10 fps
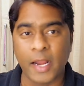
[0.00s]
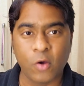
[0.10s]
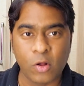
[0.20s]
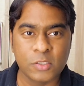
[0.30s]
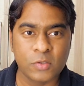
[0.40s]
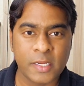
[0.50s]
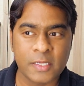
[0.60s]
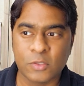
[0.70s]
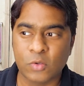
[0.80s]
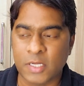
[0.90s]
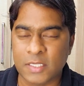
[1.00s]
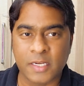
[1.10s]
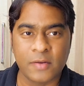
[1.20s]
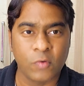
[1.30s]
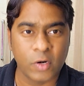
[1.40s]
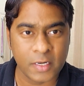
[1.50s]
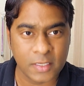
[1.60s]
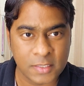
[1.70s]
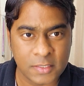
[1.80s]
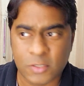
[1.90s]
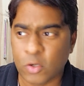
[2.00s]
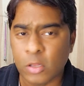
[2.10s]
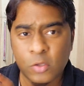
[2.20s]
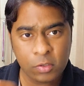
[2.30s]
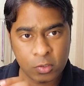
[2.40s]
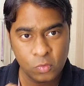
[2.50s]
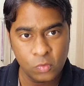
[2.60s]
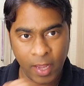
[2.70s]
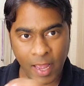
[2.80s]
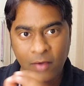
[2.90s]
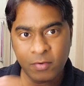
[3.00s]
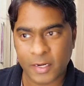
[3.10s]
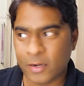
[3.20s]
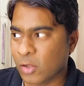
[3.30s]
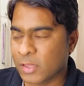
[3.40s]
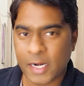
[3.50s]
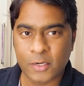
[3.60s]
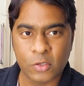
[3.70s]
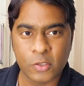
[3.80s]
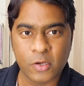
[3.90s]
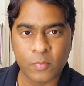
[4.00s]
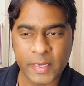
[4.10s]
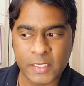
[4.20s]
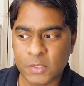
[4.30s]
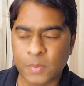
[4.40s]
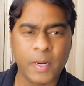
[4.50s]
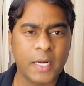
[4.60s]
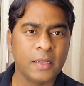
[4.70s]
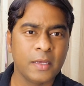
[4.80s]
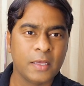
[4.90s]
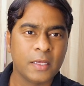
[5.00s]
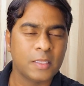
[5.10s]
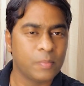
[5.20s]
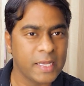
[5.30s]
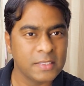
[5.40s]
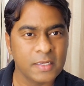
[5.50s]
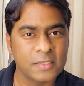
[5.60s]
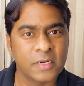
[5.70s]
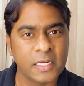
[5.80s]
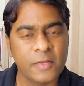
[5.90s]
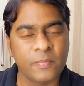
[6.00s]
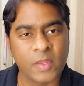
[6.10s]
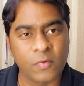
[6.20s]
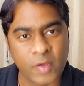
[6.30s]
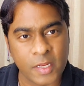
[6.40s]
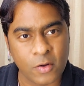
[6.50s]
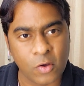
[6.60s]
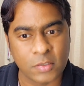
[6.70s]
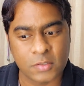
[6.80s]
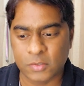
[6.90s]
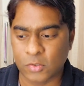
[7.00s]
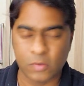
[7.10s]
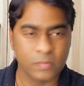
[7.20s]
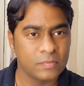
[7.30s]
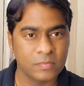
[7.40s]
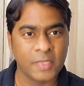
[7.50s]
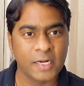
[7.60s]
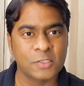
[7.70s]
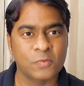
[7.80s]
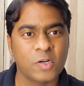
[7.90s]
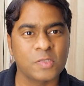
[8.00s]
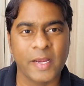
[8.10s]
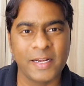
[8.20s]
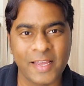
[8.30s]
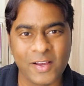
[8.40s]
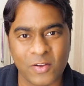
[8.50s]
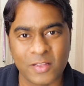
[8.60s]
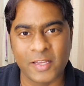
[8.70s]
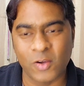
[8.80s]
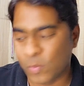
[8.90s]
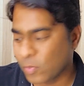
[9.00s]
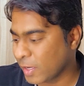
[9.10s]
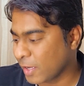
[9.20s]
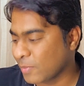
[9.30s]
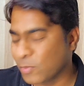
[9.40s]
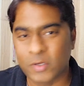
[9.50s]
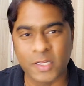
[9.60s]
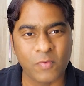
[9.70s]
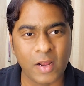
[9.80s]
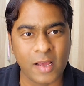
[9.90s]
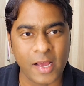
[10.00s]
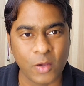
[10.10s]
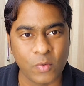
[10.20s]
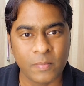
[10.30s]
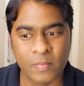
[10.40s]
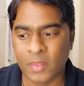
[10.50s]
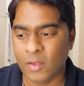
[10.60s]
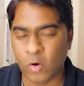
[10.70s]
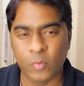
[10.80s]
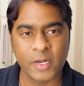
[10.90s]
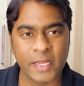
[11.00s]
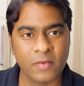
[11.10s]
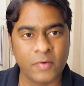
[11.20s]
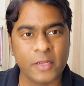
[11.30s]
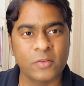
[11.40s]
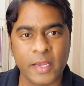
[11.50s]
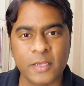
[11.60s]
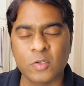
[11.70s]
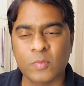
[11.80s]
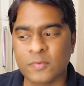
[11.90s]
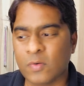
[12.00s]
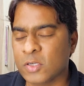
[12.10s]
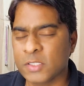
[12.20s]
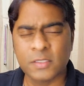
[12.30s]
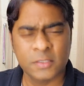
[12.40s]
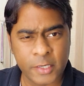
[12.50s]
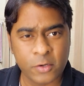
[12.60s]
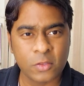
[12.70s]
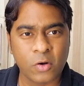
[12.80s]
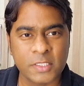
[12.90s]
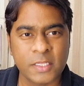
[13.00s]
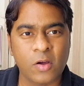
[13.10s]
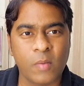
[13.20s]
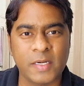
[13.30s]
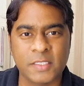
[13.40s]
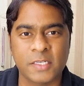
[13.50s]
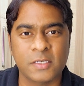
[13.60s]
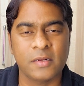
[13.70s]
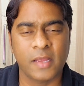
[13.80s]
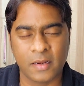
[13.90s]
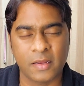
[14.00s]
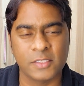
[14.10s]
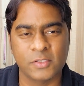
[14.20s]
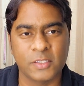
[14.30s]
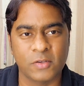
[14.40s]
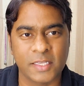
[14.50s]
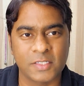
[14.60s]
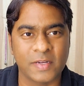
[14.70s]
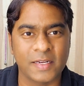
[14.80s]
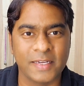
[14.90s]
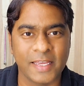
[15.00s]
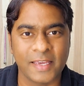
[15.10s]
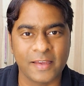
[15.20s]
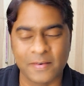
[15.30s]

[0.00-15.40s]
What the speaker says: and also there is no dust and water resistance. Although you have written all that onto your page, but the pricing is really very wrong. So that's what's my take on the boAt Nirvana ION. Hope you like the video. Thank you so much for watching. Share your thoughts in the comment section and I'll see you in the next one. Take